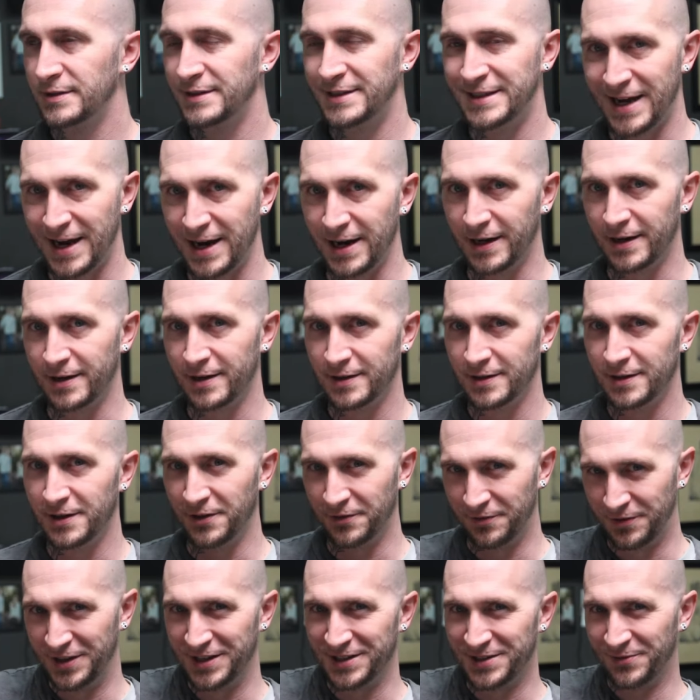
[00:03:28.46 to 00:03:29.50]
take
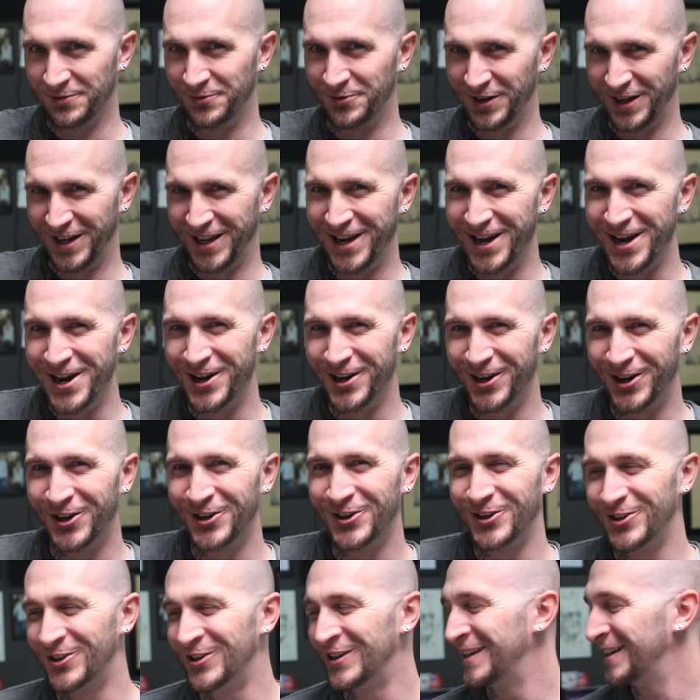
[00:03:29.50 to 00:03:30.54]
of this
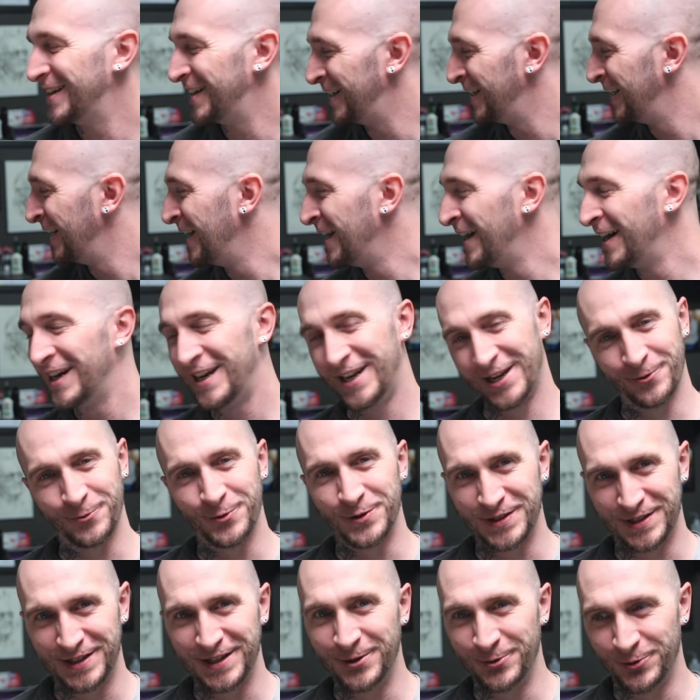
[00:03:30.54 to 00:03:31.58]
video. It
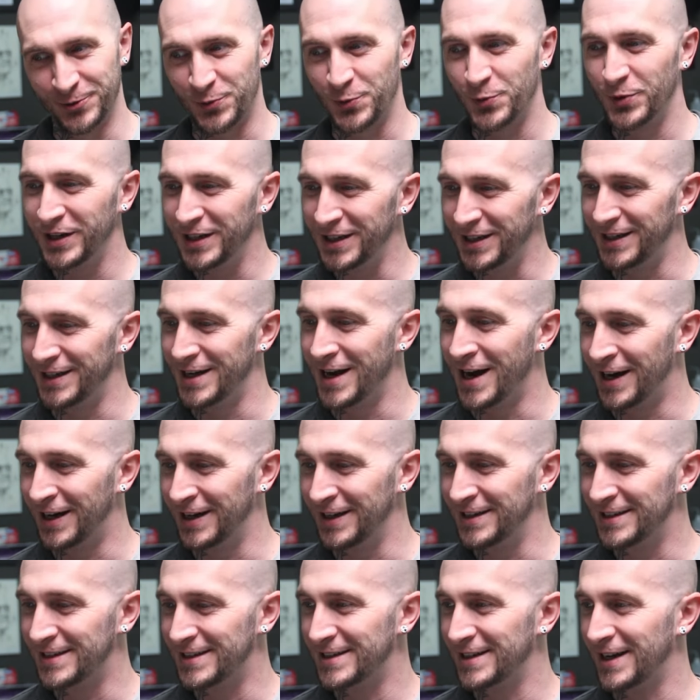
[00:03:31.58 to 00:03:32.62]
was really
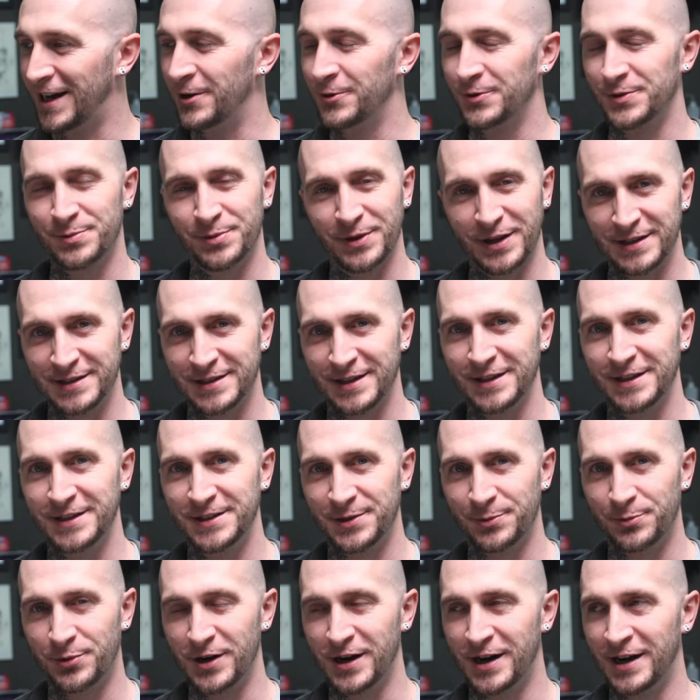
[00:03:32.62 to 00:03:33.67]
nice. I was pleasantly
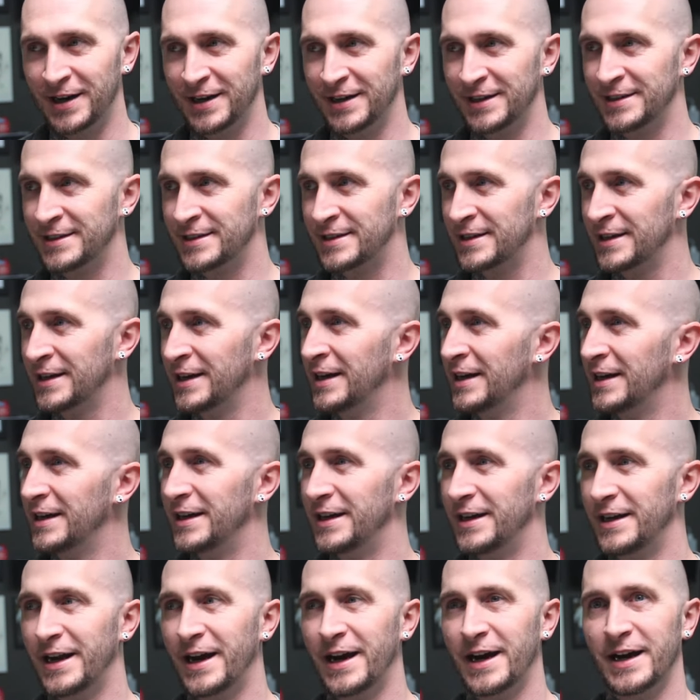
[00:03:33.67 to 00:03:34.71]
surprised.
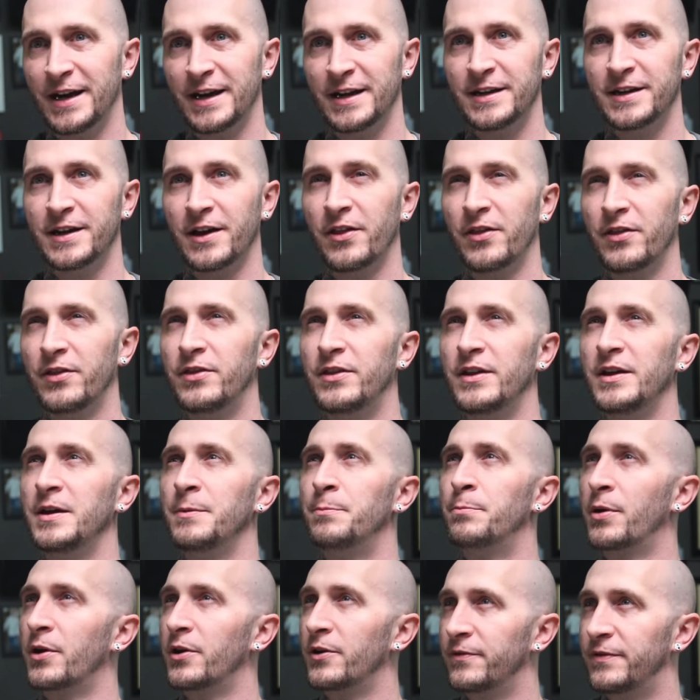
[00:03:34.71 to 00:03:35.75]
It had the
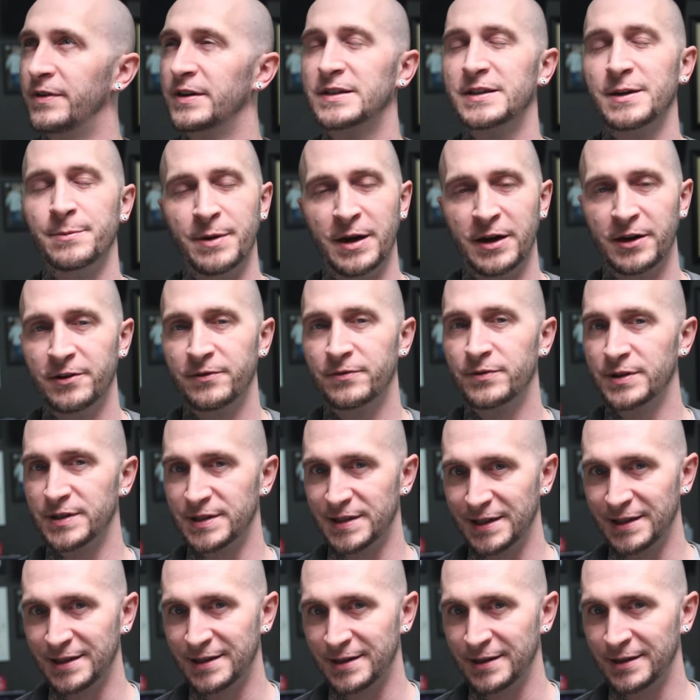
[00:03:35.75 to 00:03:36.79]
perfect amount of
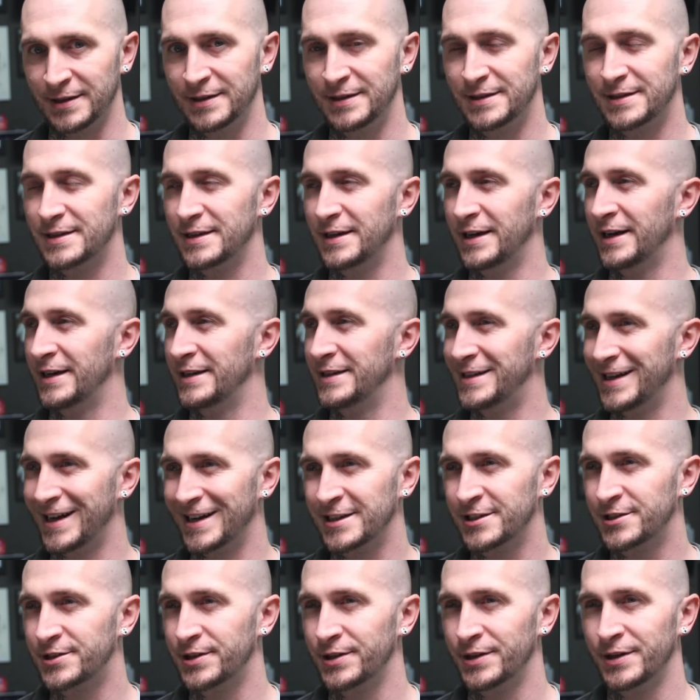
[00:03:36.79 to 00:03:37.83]
resistance and
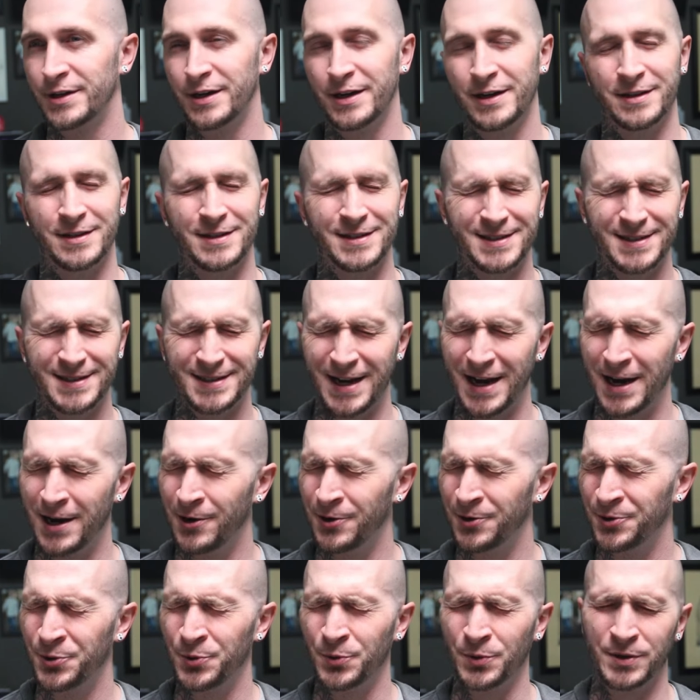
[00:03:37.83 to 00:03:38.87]
texture, and the
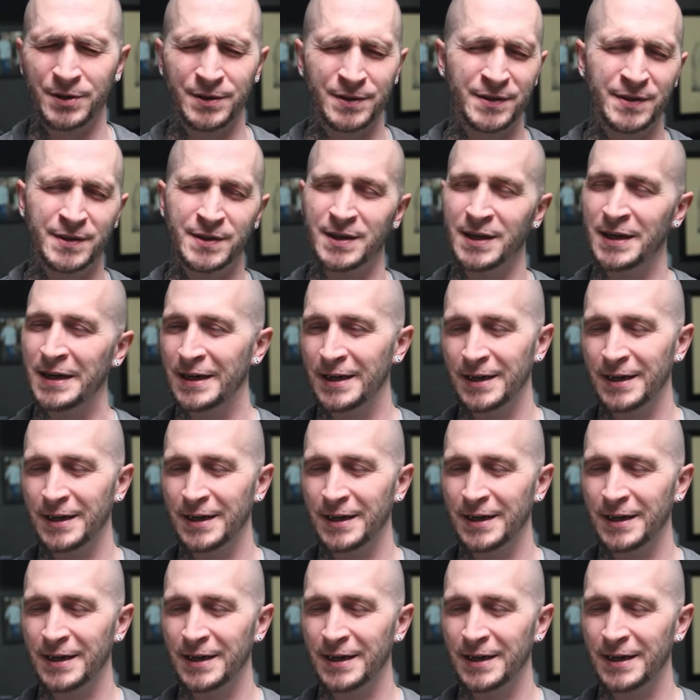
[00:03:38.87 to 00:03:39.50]
sound was